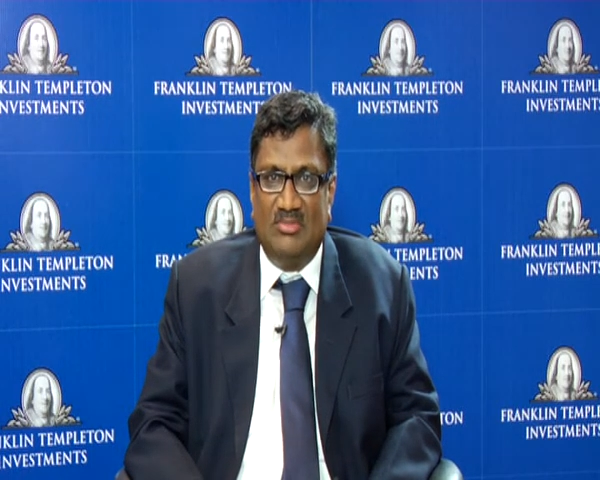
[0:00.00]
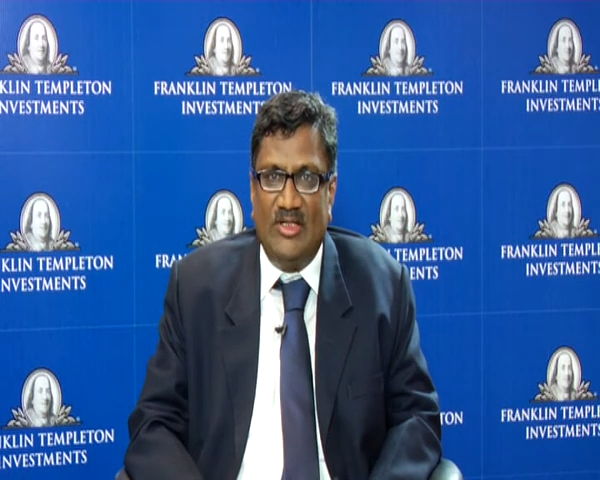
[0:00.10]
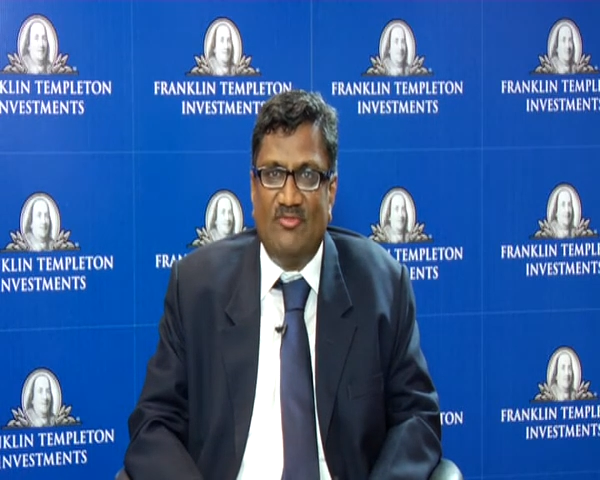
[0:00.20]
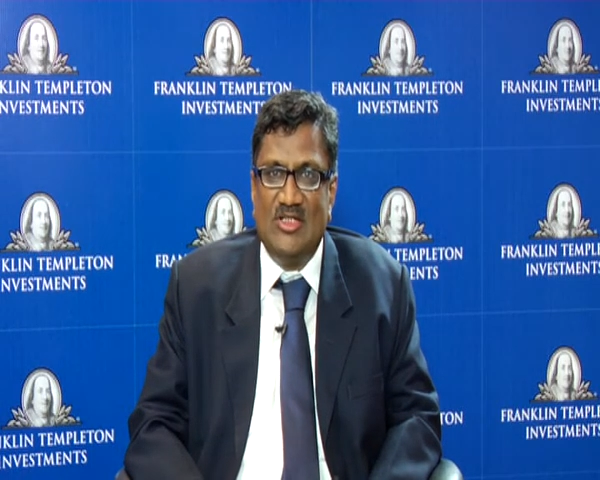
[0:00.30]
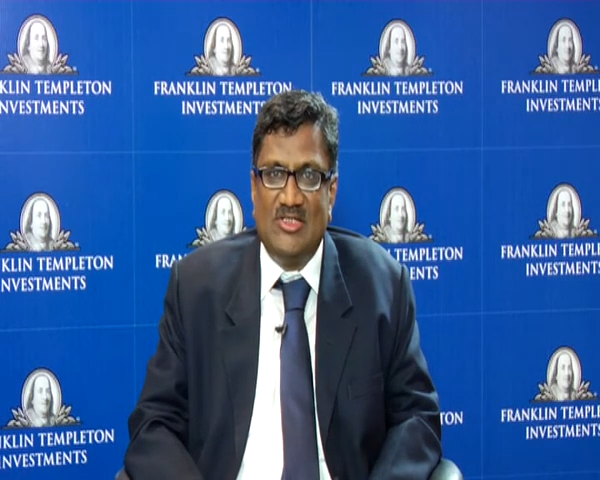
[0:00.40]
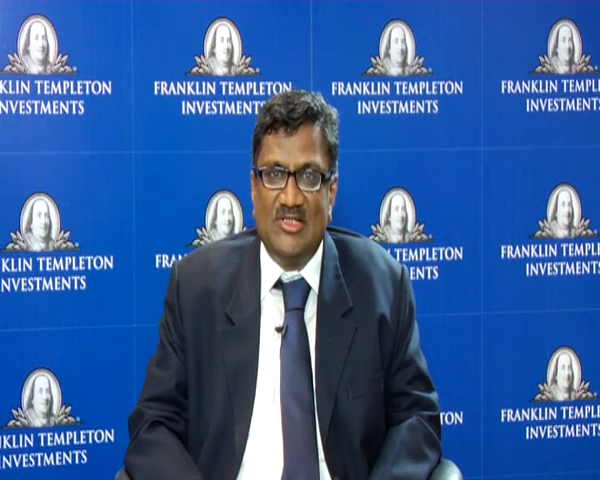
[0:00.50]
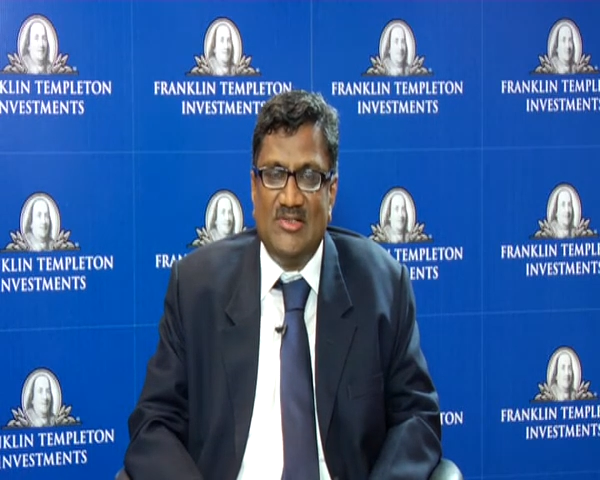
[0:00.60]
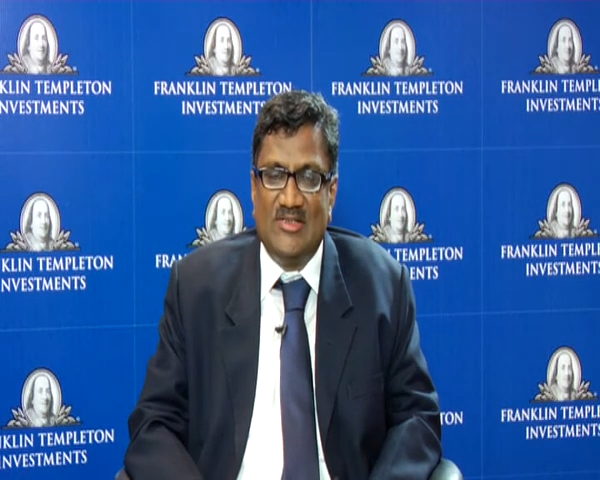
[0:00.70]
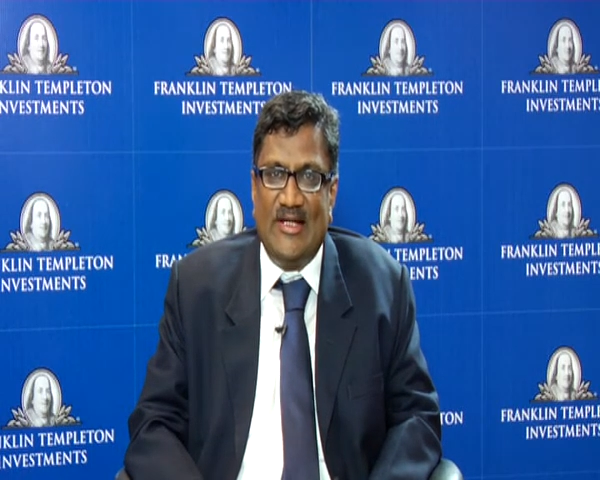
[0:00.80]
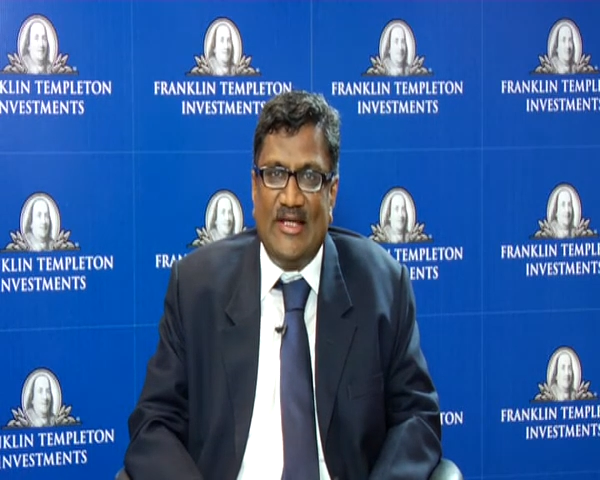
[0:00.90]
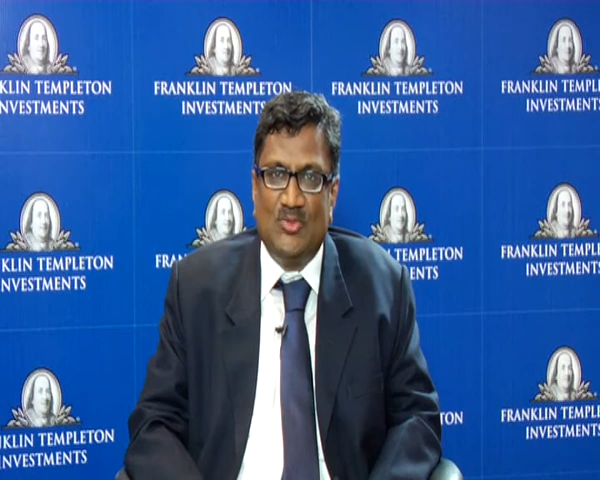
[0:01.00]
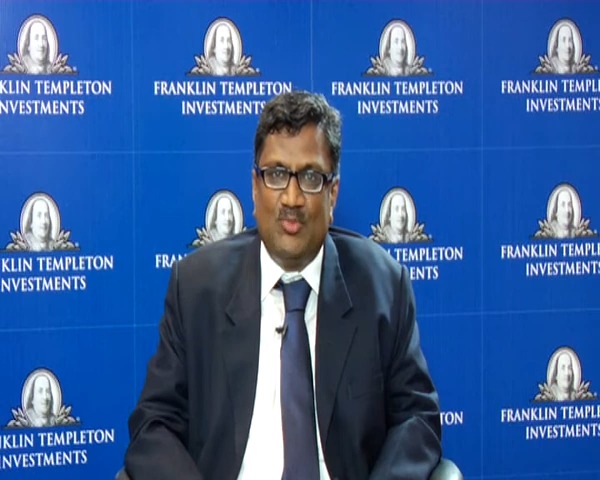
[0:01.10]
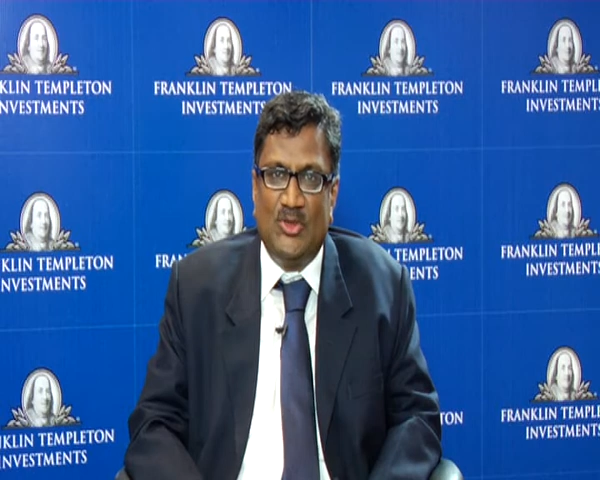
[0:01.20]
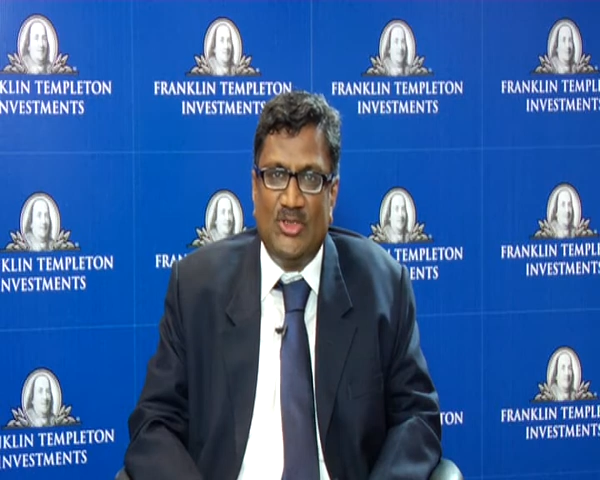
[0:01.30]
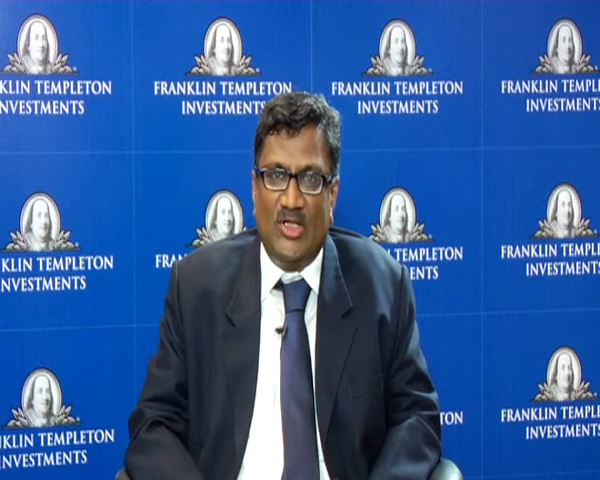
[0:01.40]
investors an
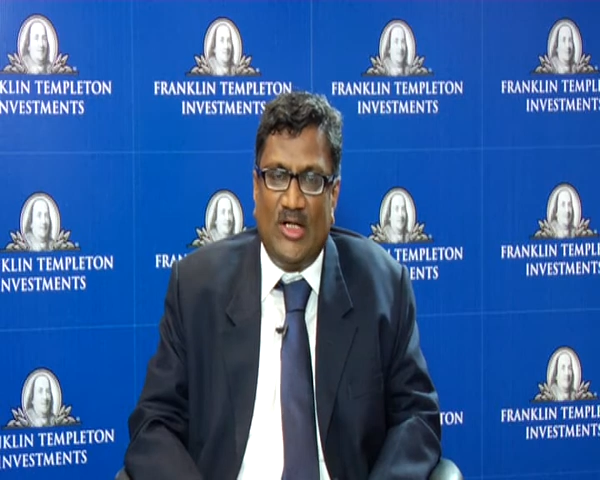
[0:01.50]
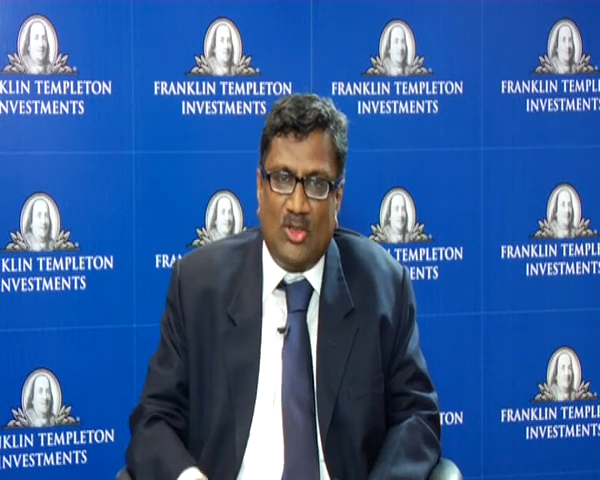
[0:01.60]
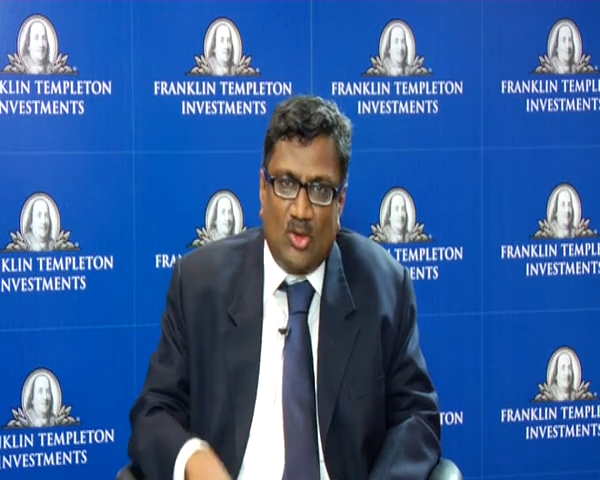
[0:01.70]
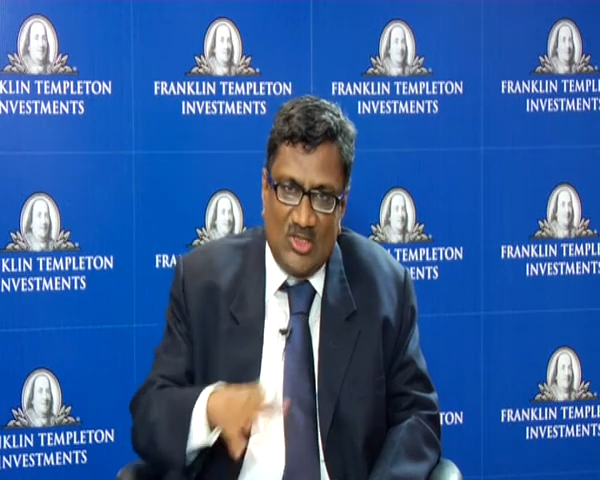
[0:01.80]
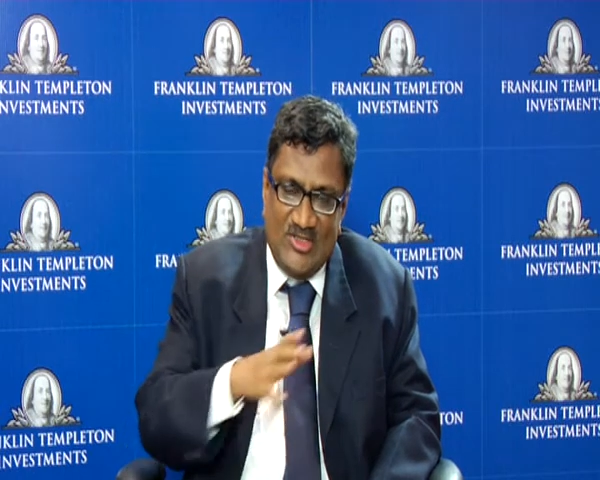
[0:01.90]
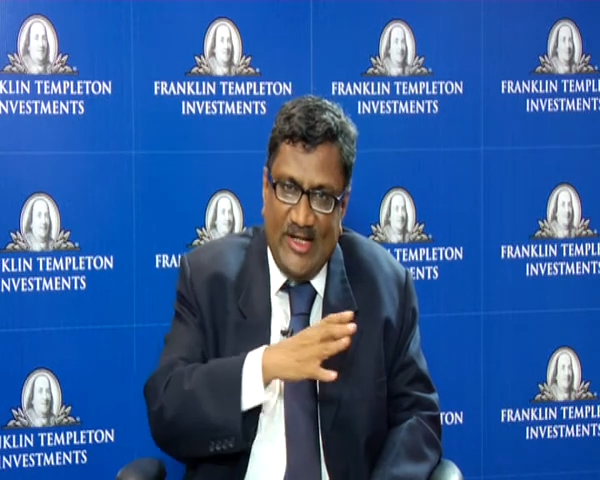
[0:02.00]
exposure across